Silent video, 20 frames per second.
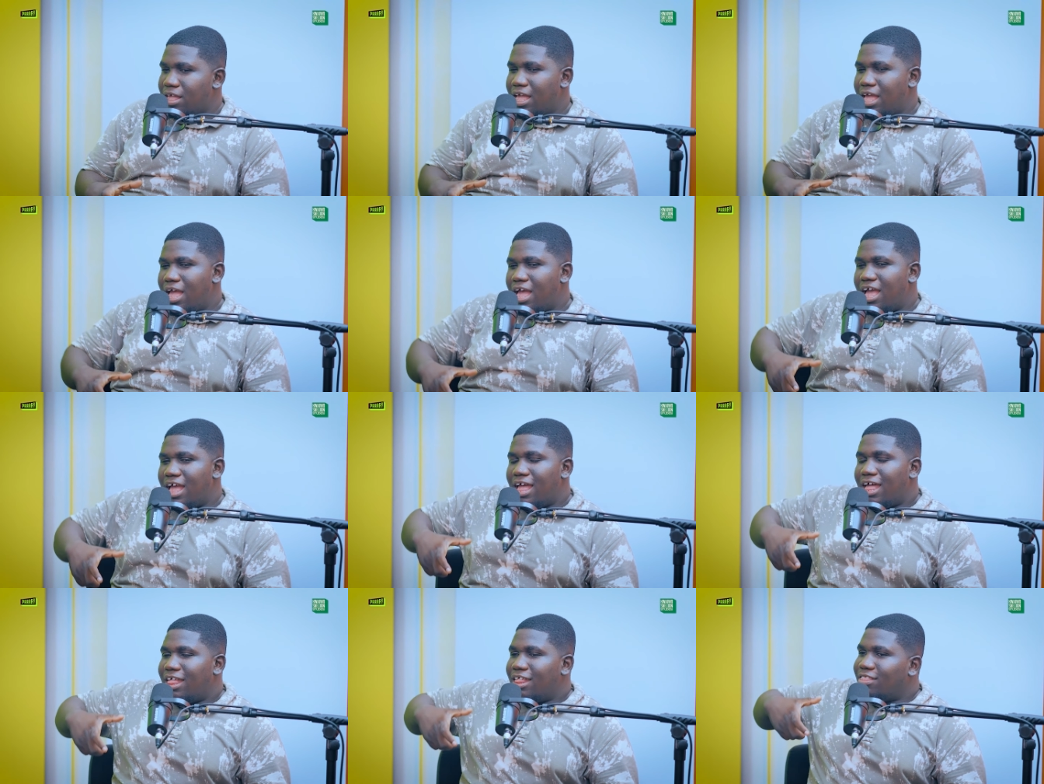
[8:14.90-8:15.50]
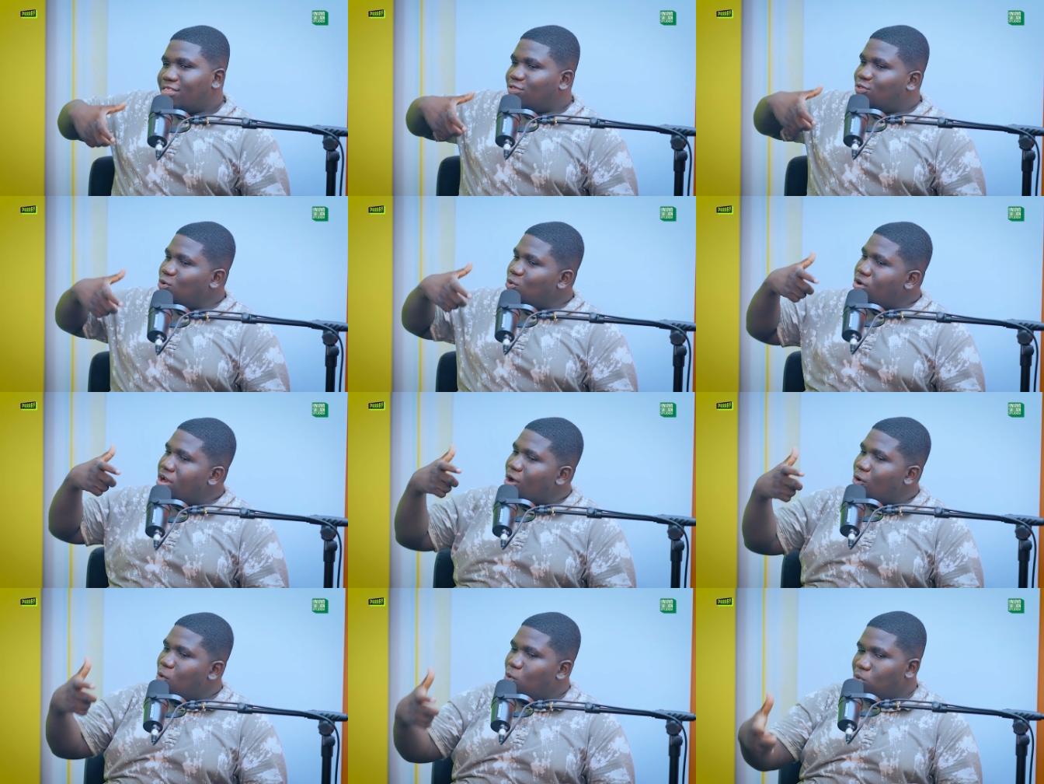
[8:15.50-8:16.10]
yeah
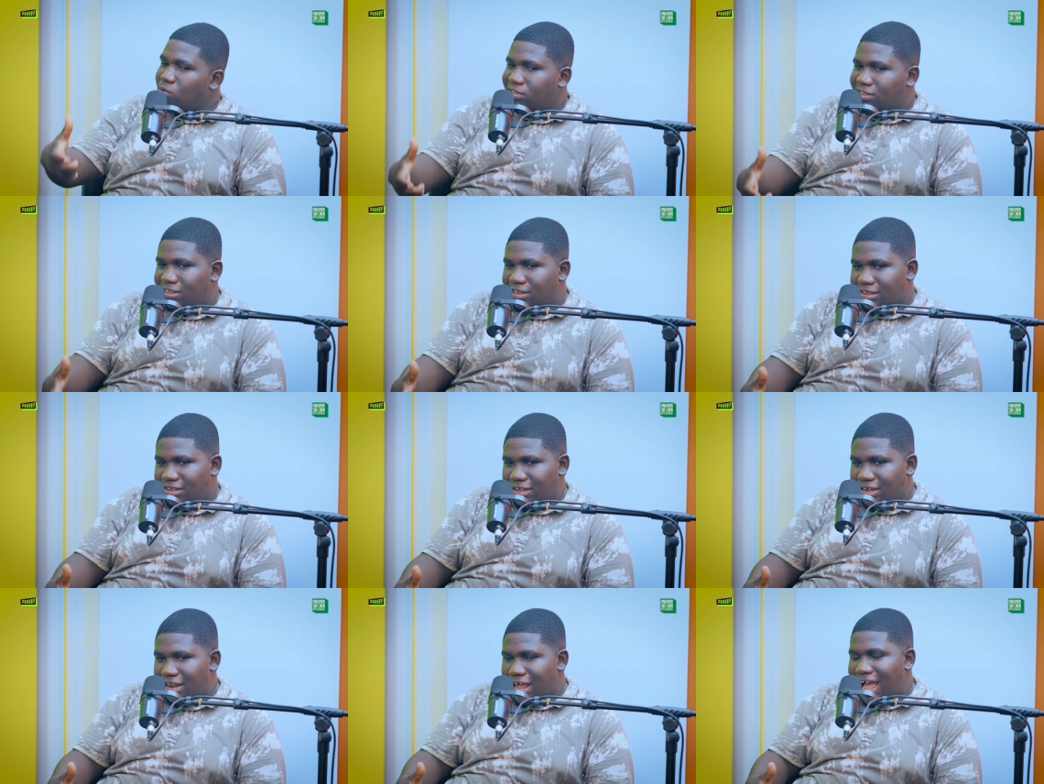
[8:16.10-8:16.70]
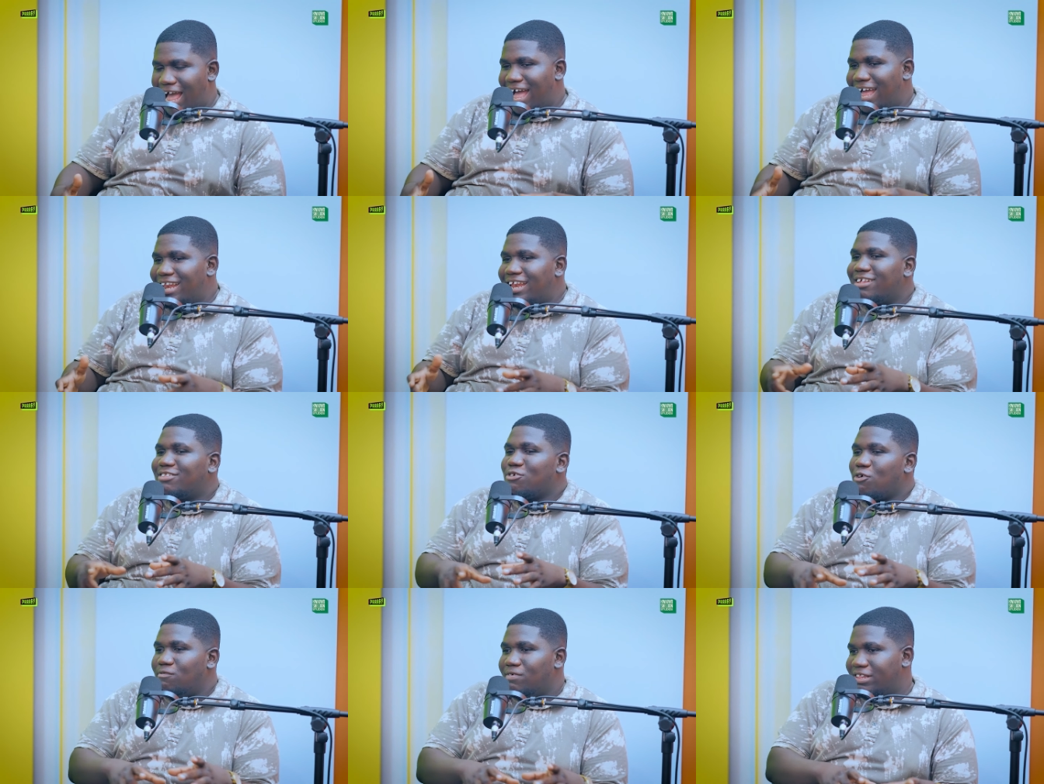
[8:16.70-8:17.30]
through the whole season, I had
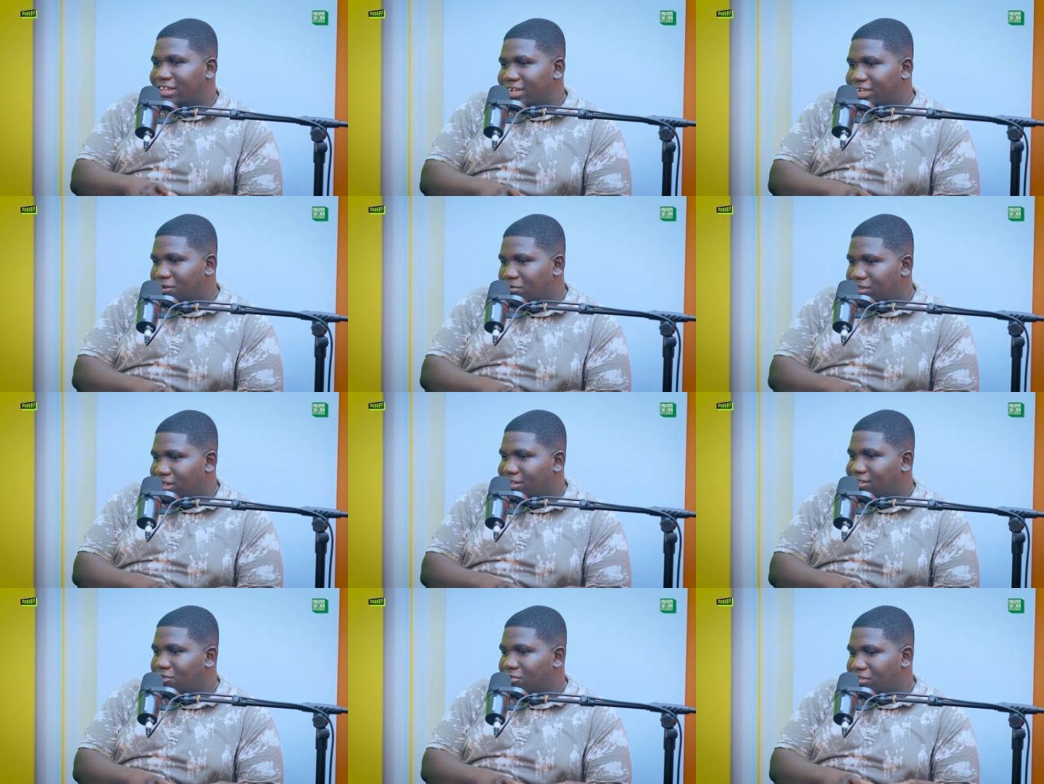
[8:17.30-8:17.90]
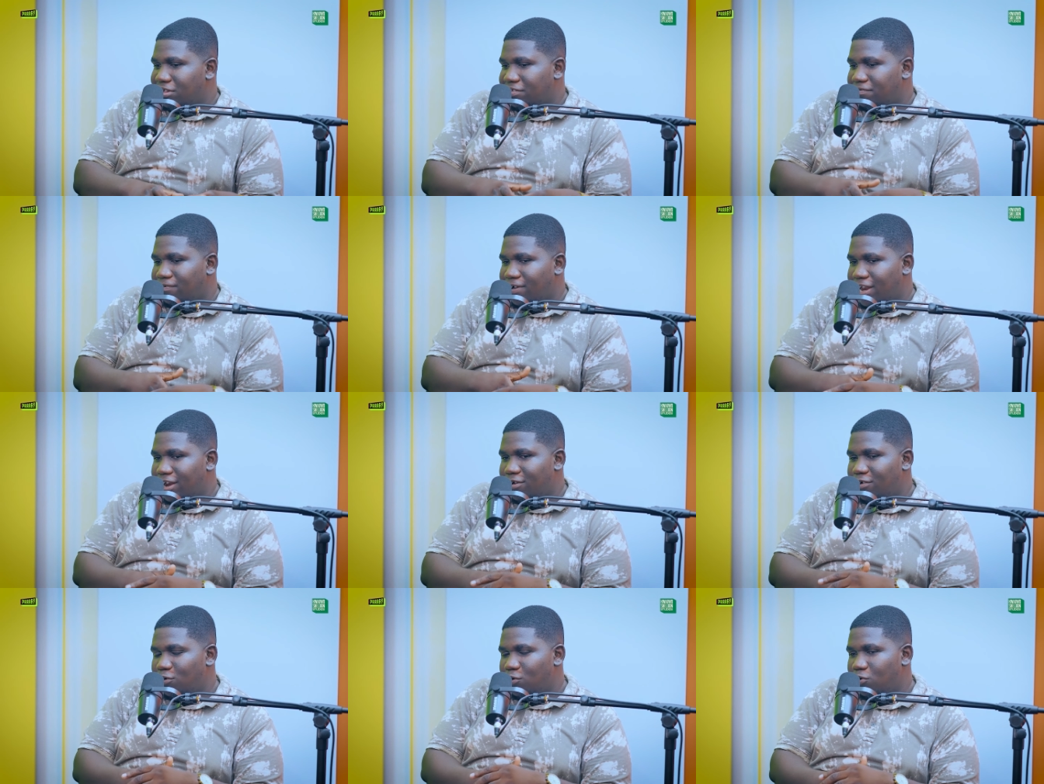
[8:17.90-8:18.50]
this conversation with a Celtics
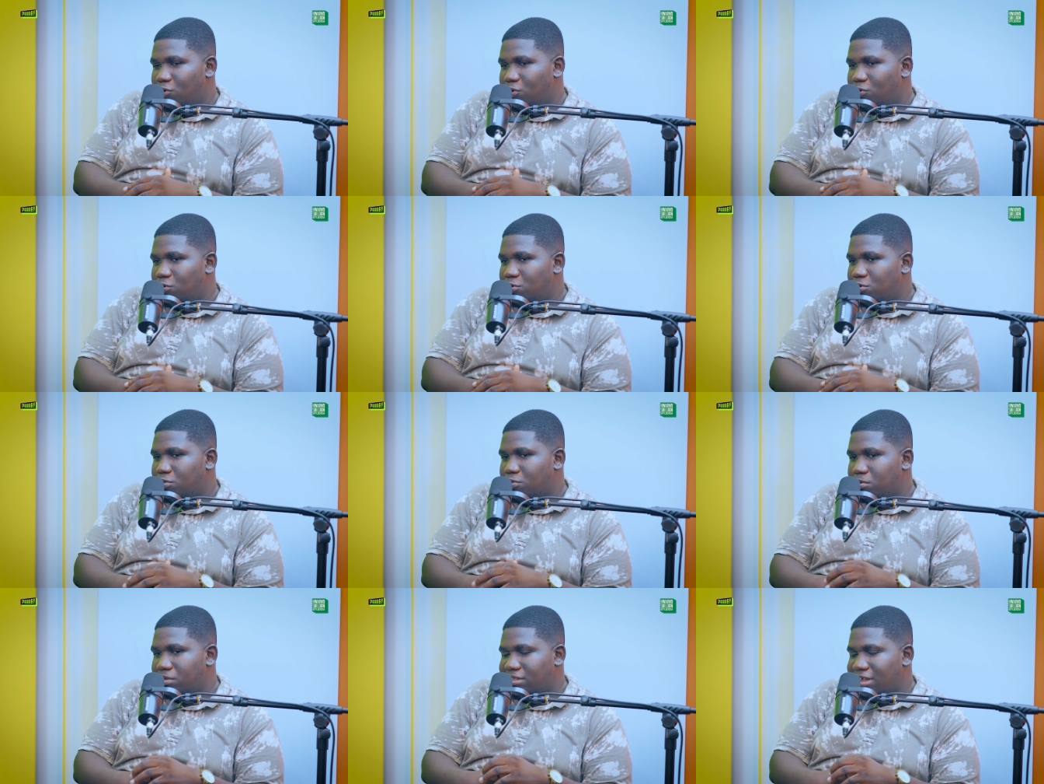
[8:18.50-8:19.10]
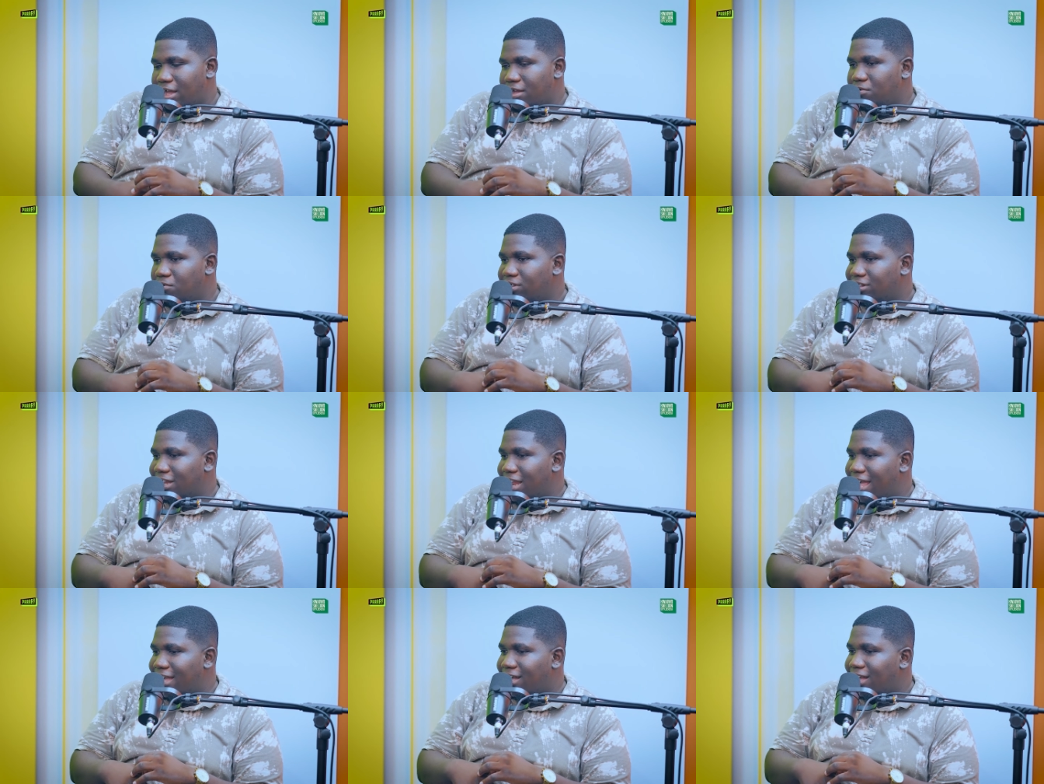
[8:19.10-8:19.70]
fan on, on, on Twitter, and he
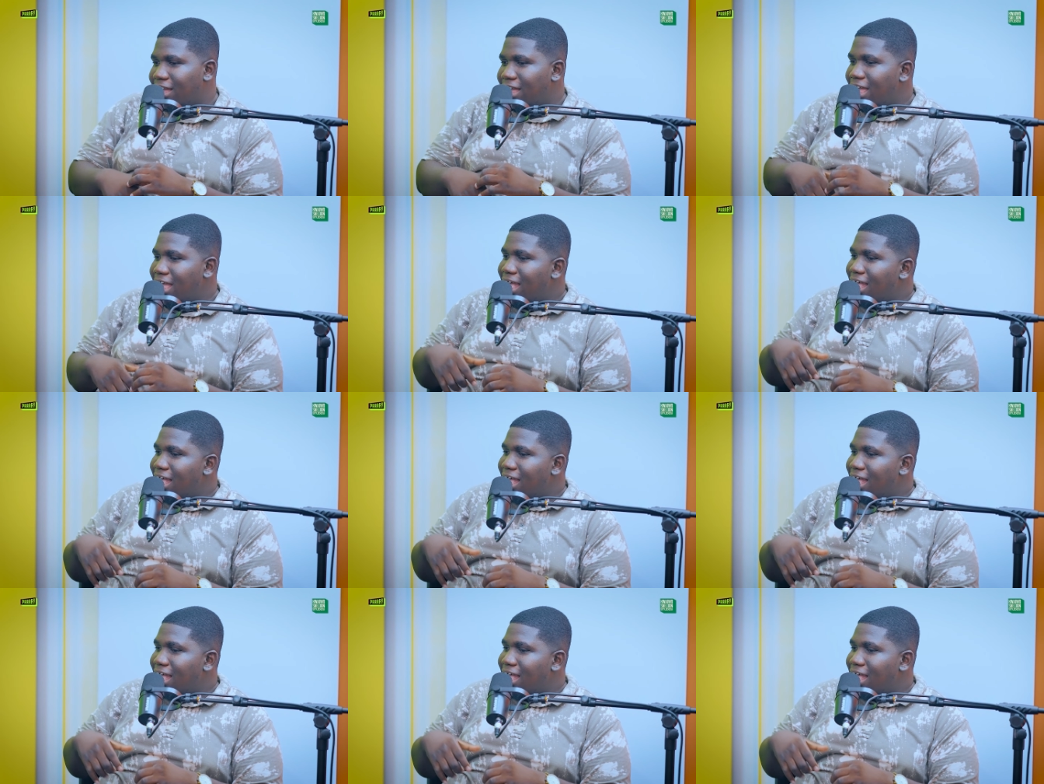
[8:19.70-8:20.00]
was like,